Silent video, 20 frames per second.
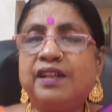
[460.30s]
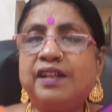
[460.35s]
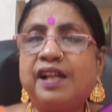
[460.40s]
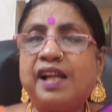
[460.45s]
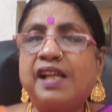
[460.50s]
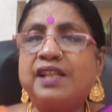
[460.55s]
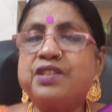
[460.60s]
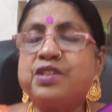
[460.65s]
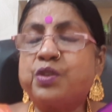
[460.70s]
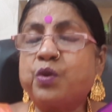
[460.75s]

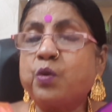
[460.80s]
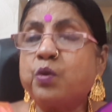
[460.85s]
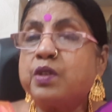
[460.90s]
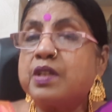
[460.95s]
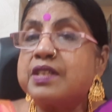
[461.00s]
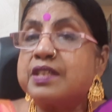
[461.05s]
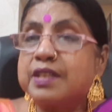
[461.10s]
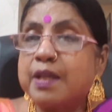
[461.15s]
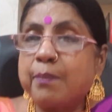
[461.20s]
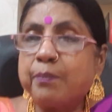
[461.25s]
And so the
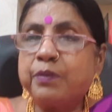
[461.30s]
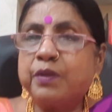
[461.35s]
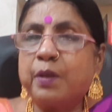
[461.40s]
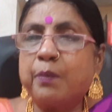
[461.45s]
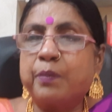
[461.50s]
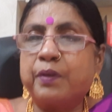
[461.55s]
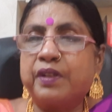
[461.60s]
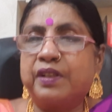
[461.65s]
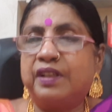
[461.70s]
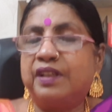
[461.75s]

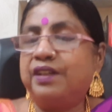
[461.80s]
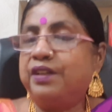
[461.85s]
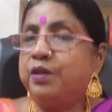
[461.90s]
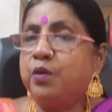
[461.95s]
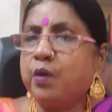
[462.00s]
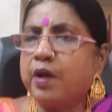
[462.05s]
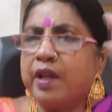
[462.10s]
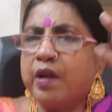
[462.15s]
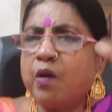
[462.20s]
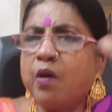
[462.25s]
Saptapadi,
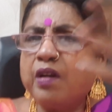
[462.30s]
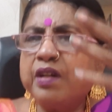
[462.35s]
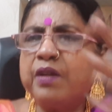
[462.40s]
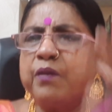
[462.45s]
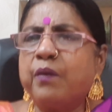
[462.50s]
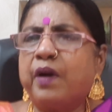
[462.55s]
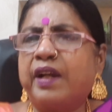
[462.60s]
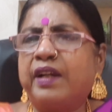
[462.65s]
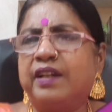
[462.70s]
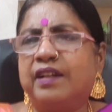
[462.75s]
you cannot
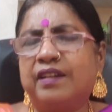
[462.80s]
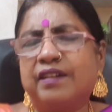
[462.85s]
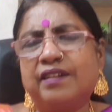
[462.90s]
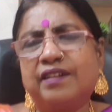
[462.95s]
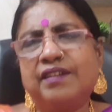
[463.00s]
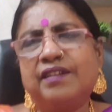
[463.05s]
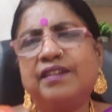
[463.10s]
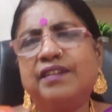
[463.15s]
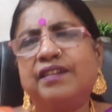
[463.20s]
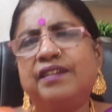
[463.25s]
divide
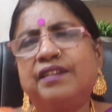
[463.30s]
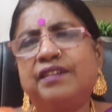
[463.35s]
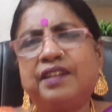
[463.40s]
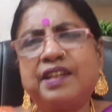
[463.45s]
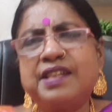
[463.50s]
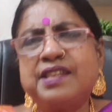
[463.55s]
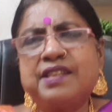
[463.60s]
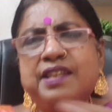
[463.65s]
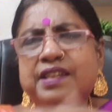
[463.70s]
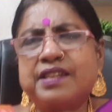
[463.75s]

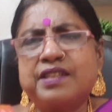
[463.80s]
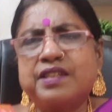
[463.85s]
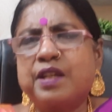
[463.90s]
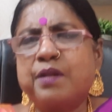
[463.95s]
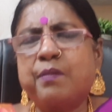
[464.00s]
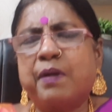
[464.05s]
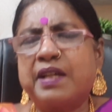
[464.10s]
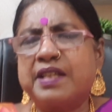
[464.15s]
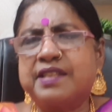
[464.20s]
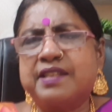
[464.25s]
360
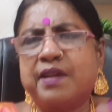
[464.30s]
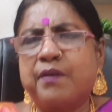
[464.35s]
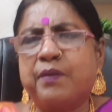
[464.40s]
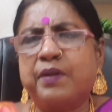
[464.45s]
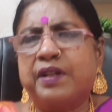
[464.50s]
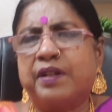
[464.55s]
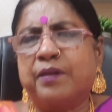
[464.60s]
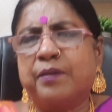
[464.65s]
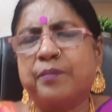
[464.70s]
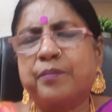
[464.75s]
by
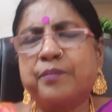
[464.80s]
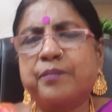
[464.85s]
7.